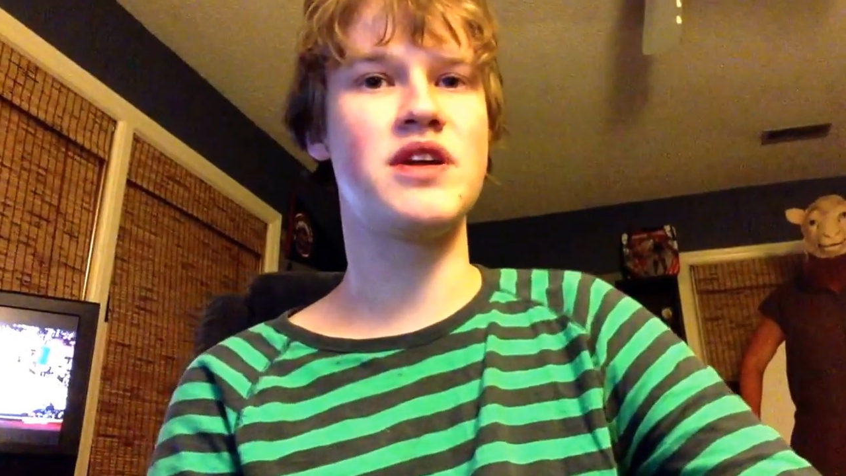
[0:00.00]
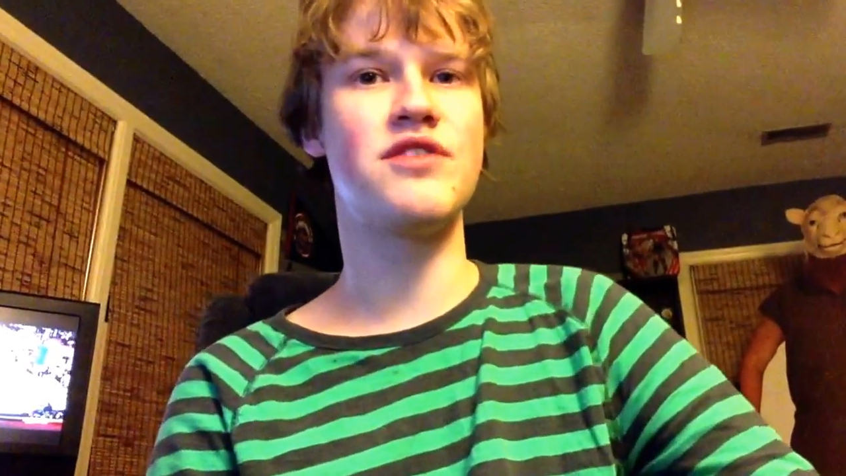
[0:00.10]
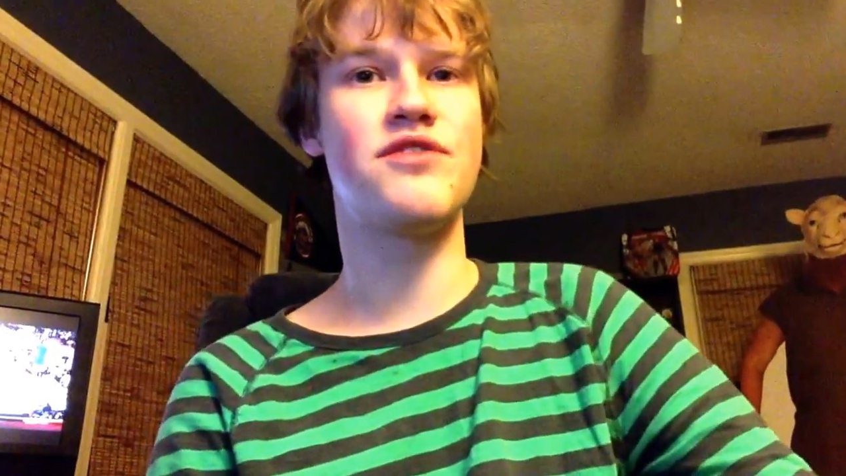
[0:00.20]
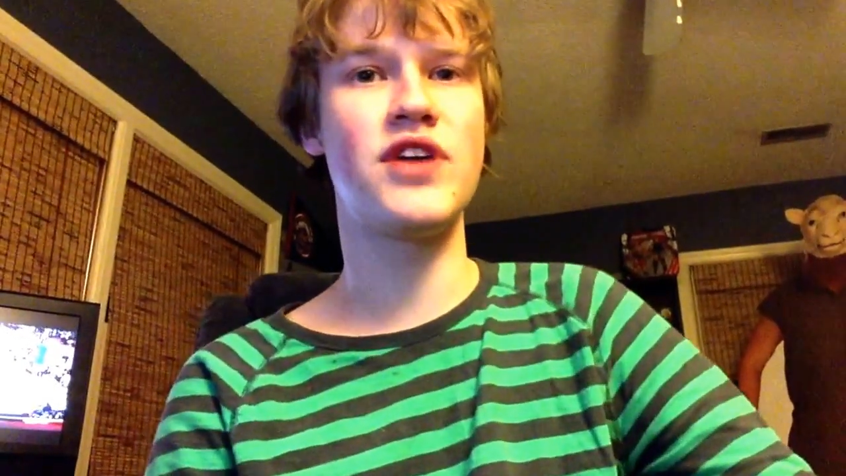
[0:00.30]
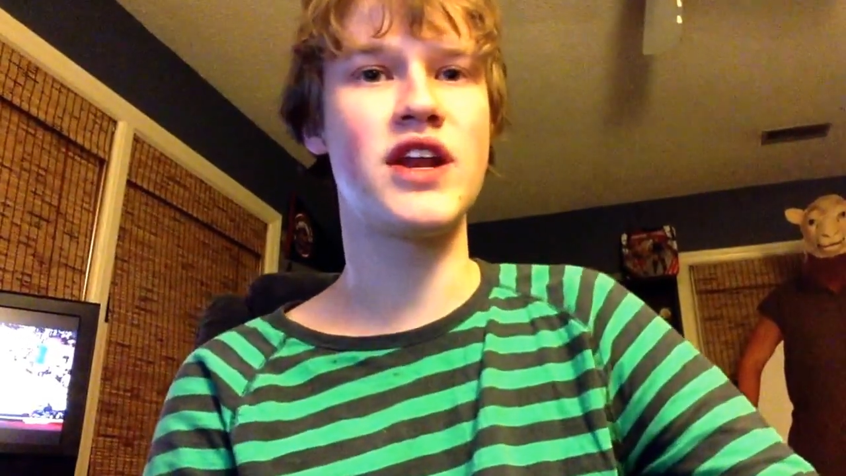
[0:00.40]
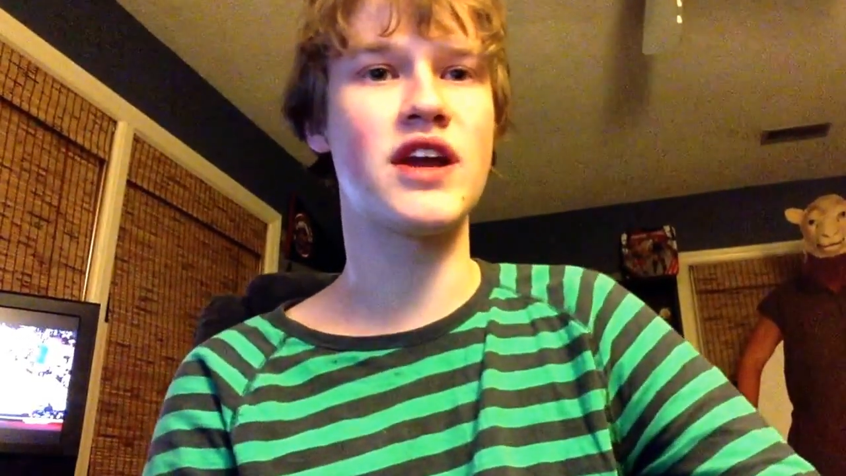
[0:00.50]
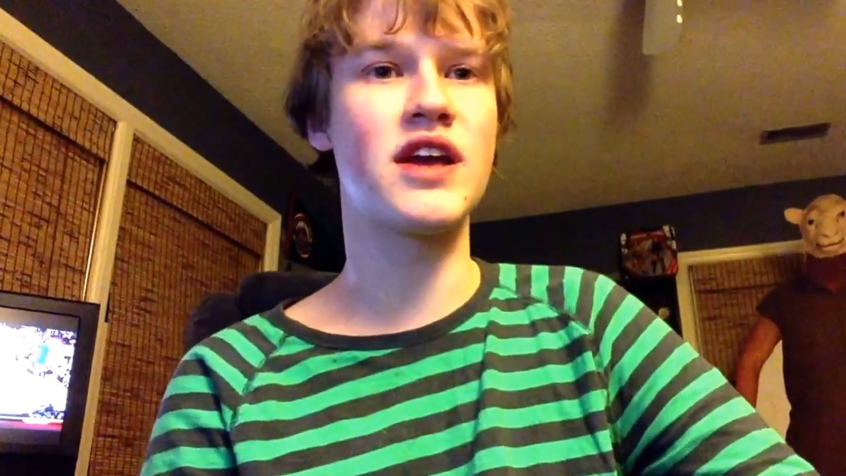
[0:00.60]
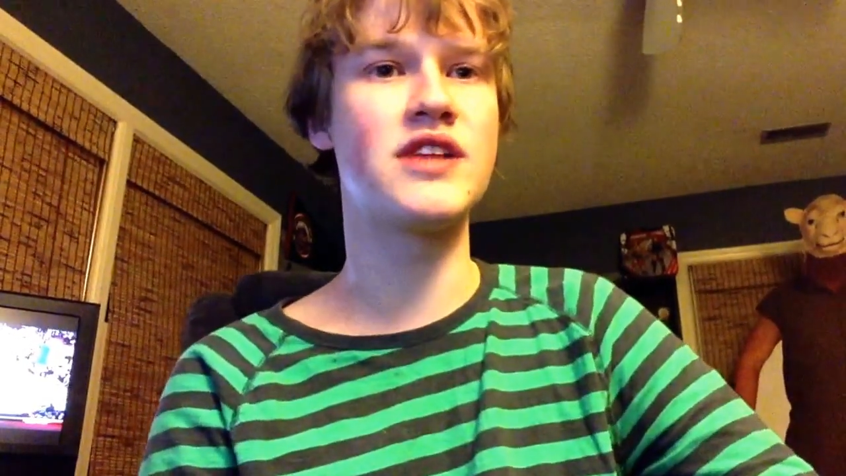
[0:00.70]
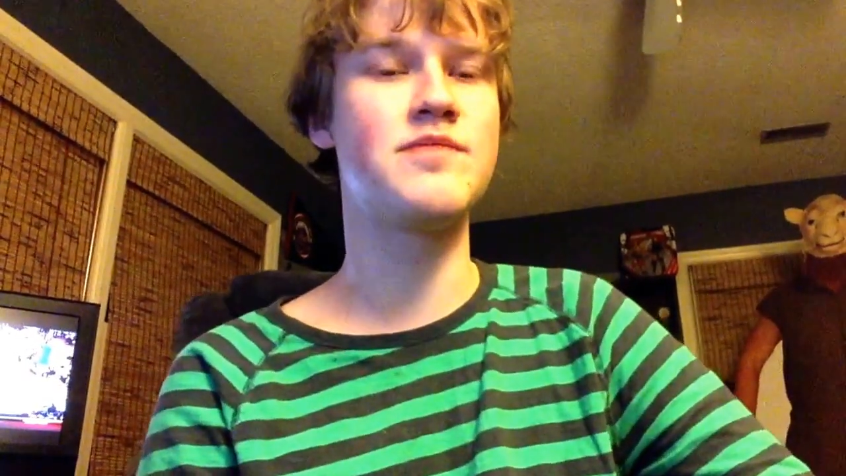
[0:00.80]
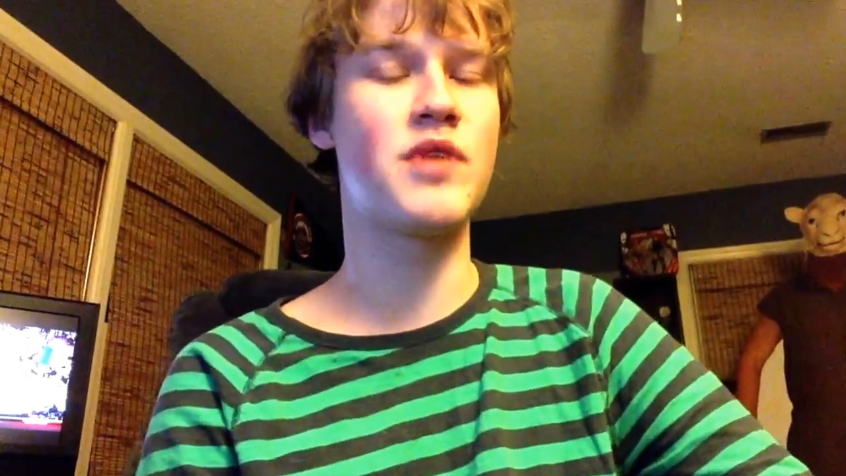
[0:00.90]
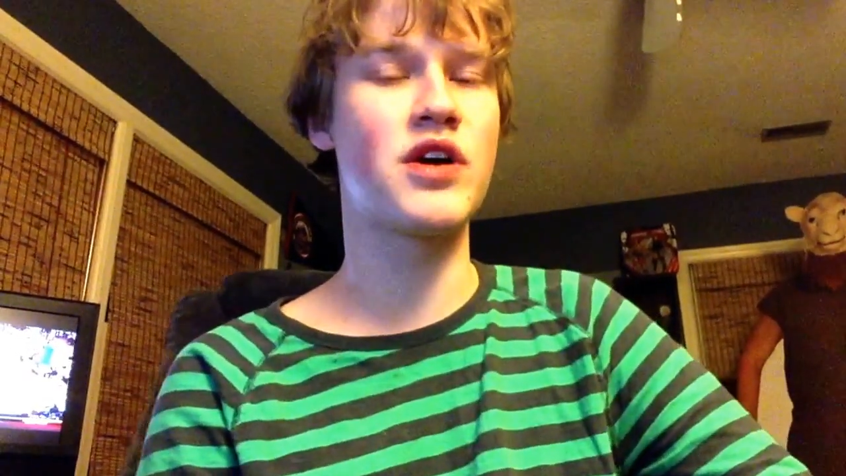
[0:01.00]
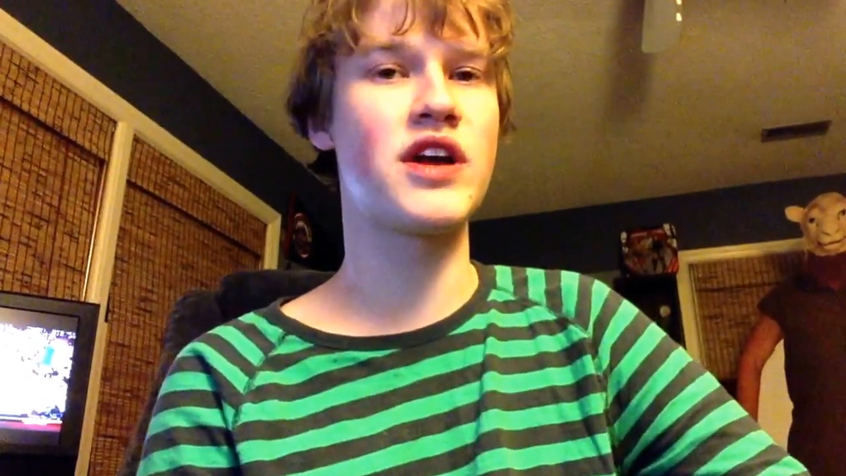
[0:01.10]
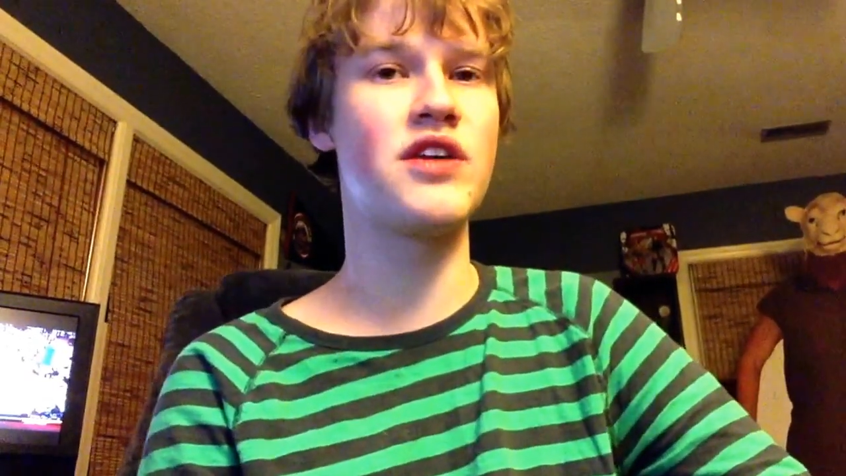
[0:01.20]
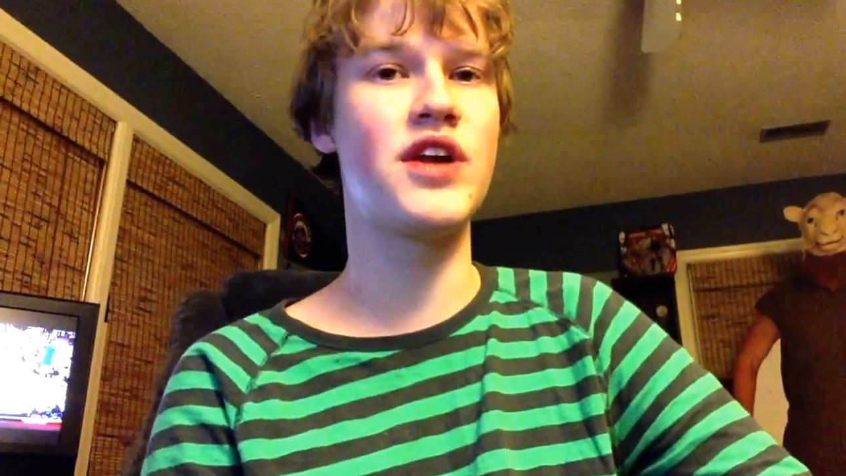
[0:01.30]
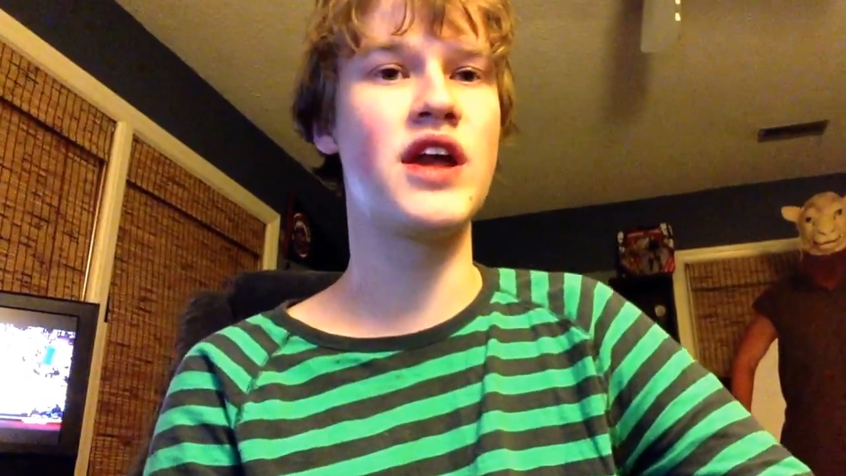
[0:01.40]
defending against Mark
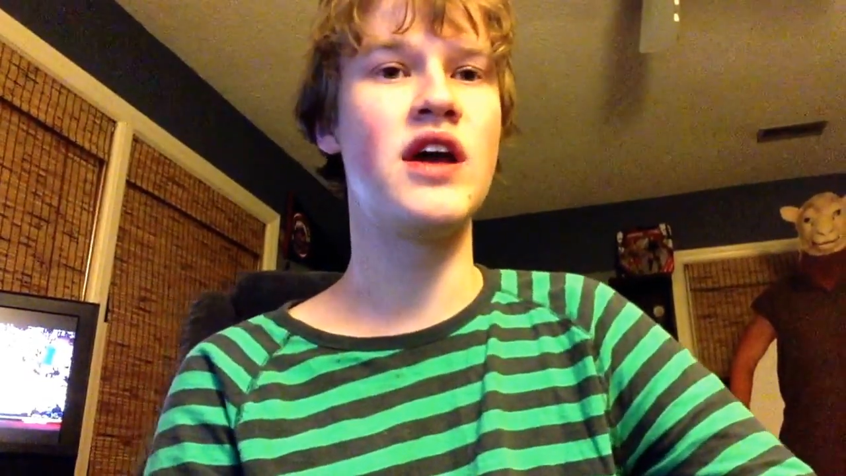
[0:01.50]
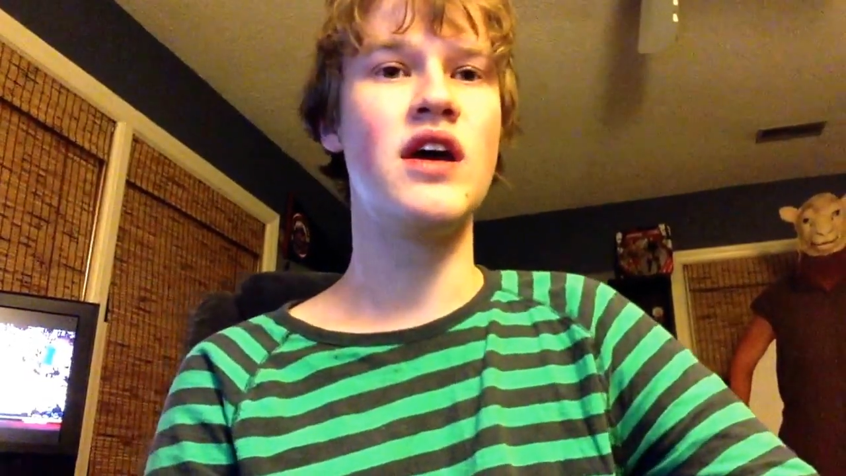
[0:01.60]
Henry.